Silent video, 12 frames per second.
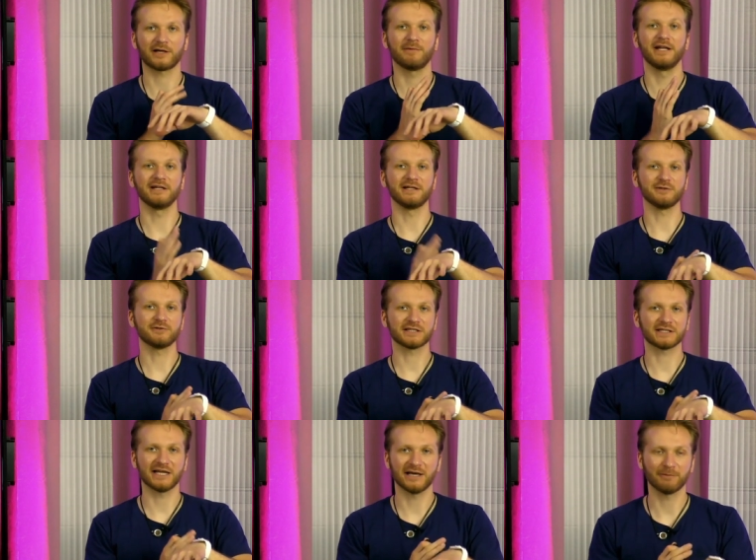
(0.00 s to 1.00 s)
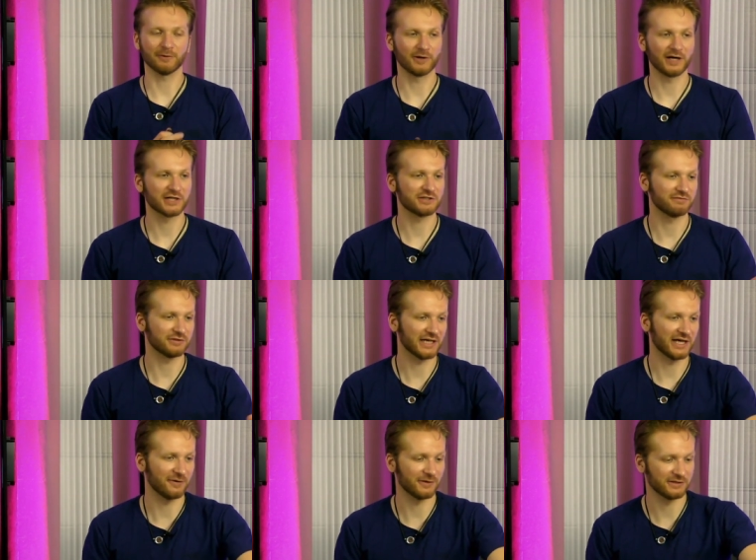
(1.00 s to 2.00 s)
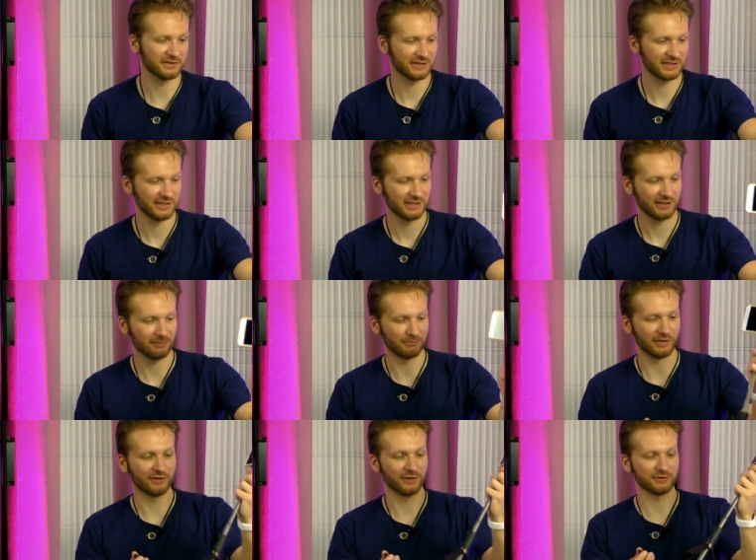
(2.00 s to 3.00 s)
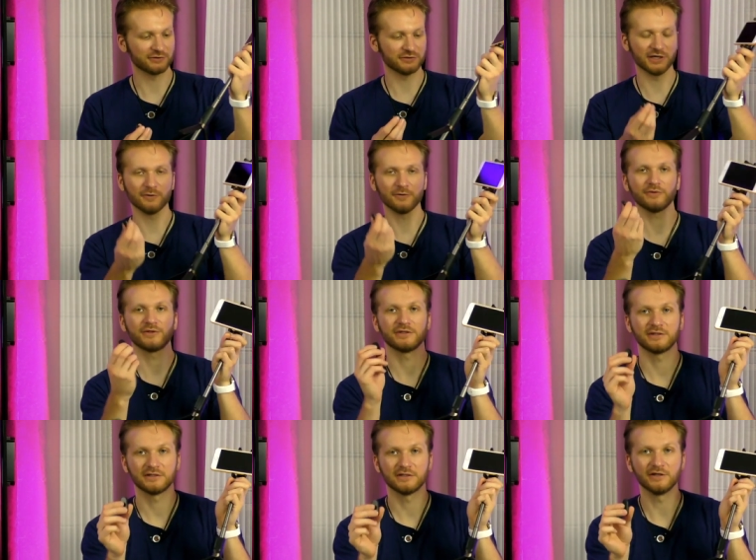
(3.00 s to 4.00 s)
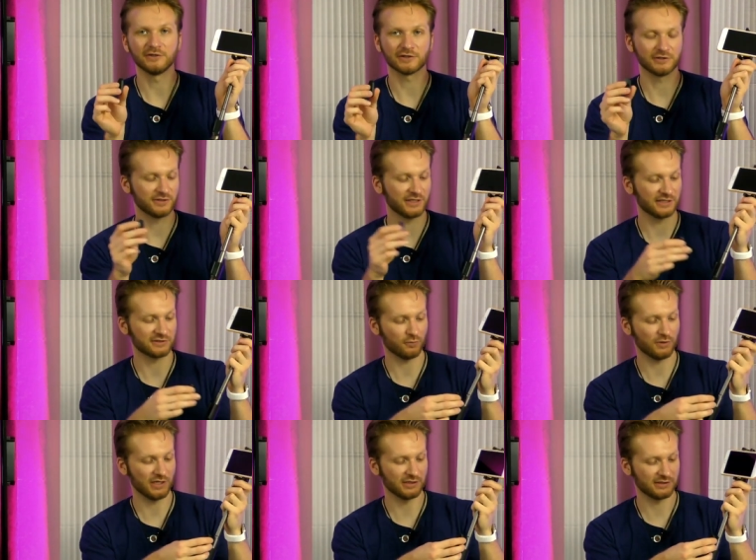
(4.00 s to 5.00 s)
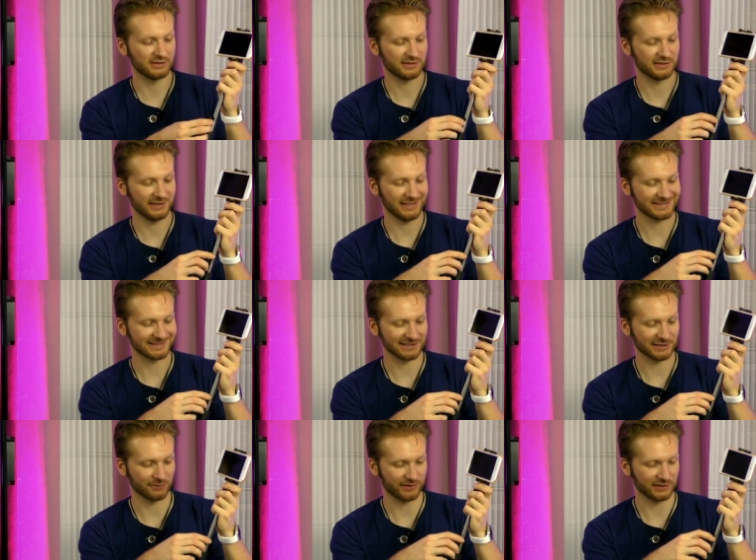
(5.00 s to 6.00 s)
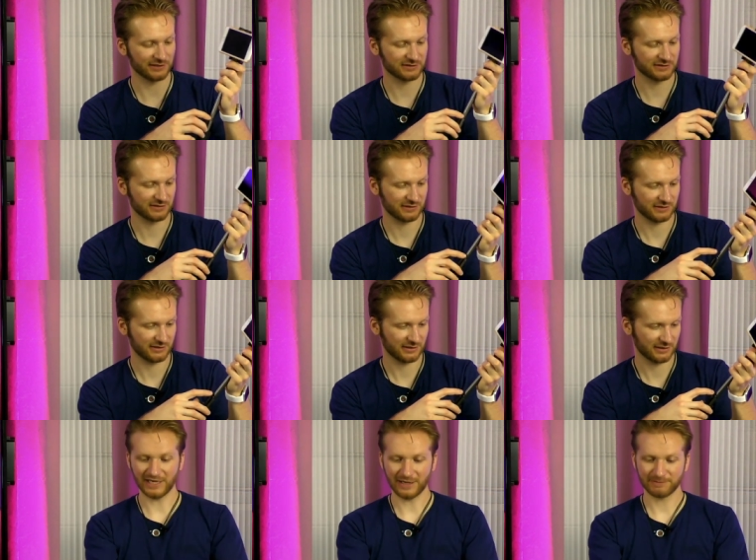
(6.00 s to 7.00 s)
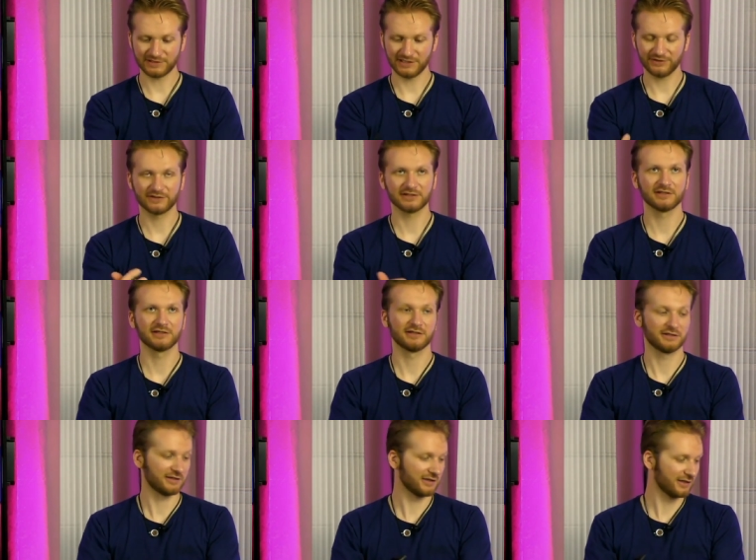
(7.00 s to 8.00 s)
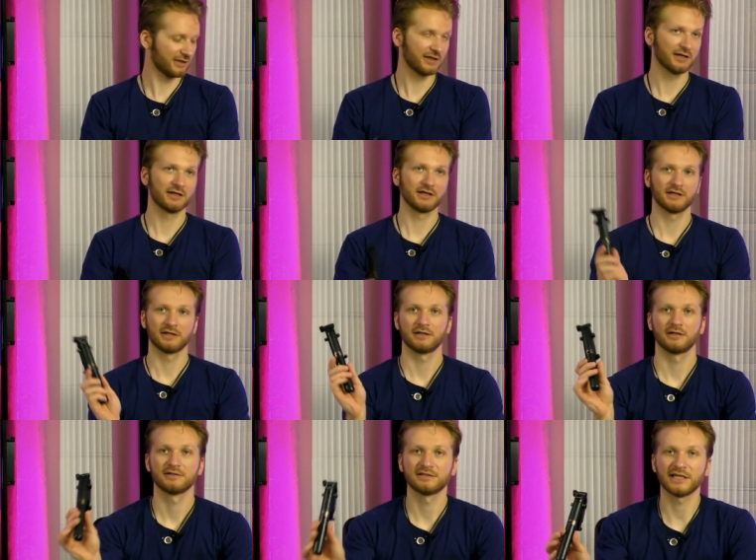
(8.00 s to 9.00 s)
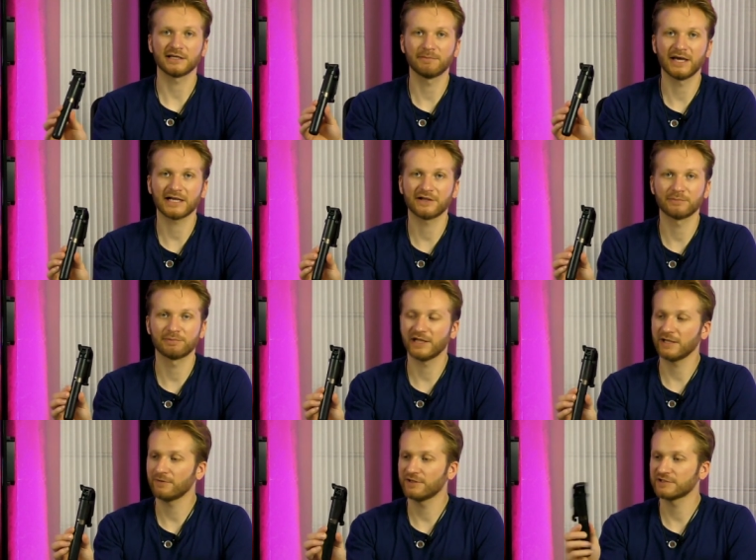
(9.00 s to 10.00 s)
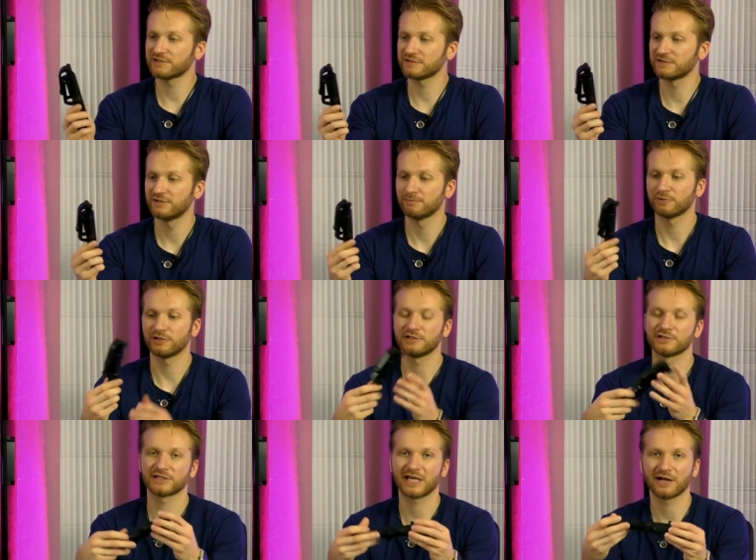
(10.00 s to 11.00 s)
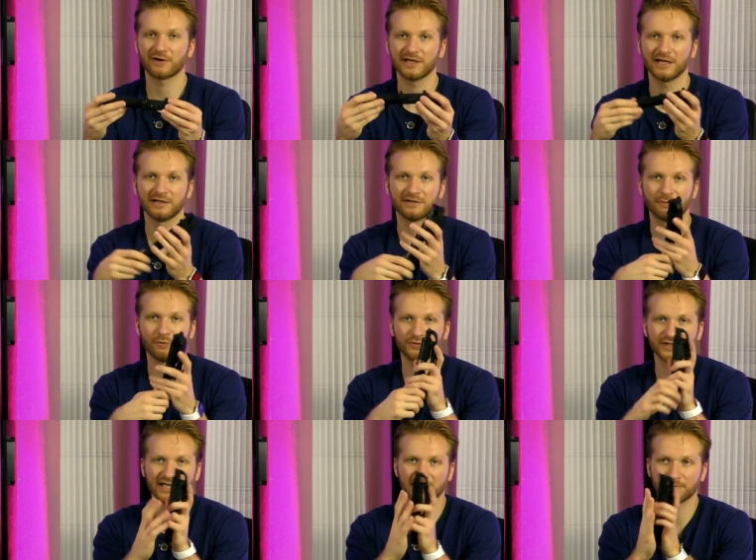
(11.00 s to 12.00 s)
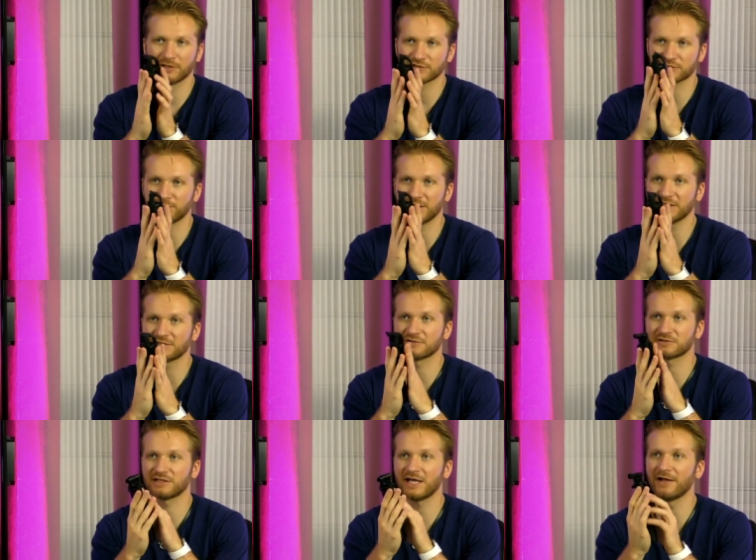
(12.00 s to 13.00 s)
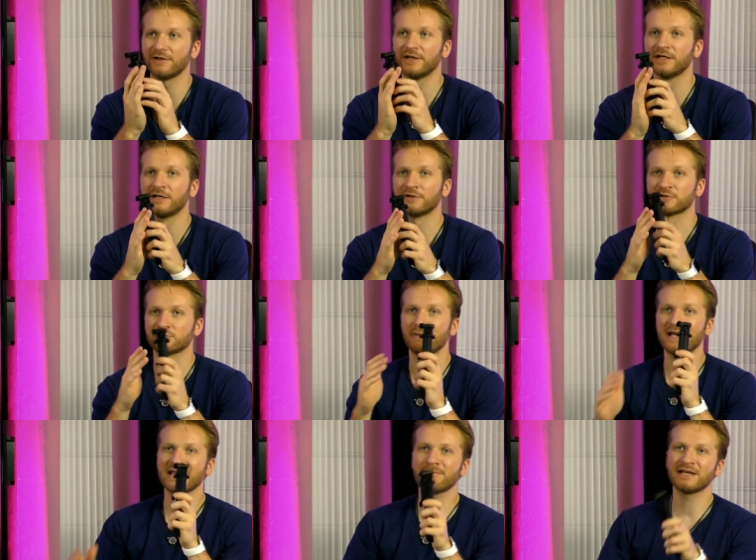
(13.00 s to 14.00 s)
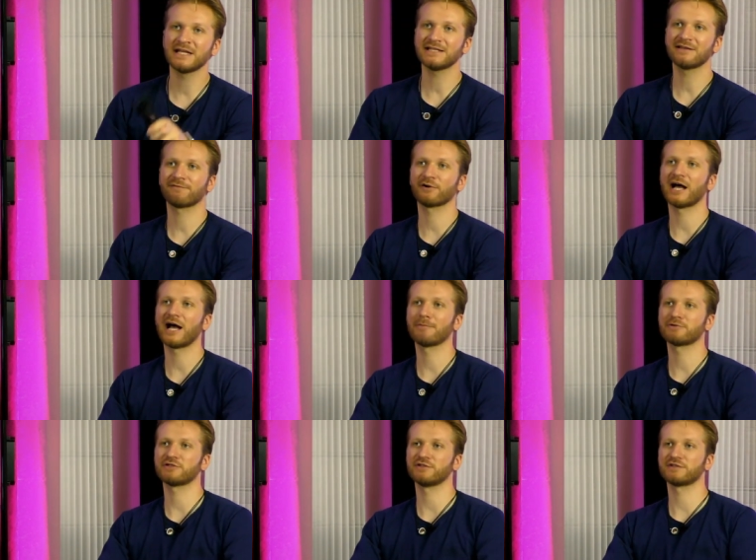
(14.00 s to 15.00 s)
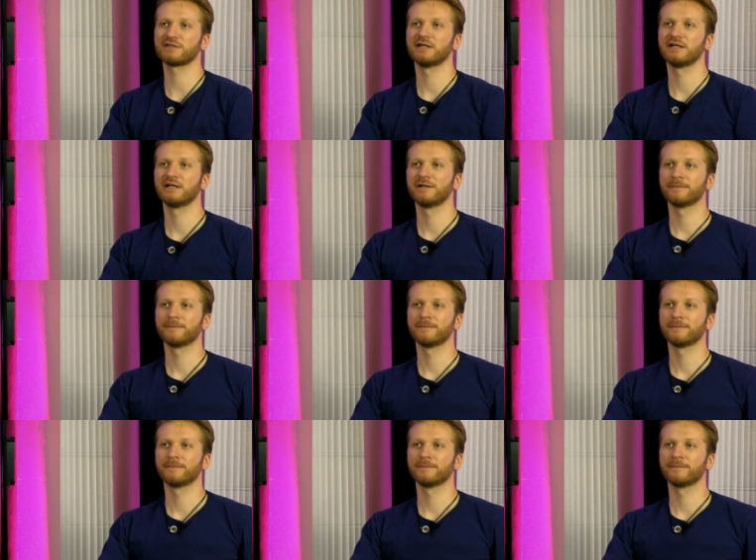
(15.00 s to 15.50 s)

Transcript: recommend using the Apple Watch if you got one. But those who don't, you can do that as well easily with this. Collapse it, take it back on the plane with us, put it in your carry-on, won't take up much space. There's a lot, there's many, many different options.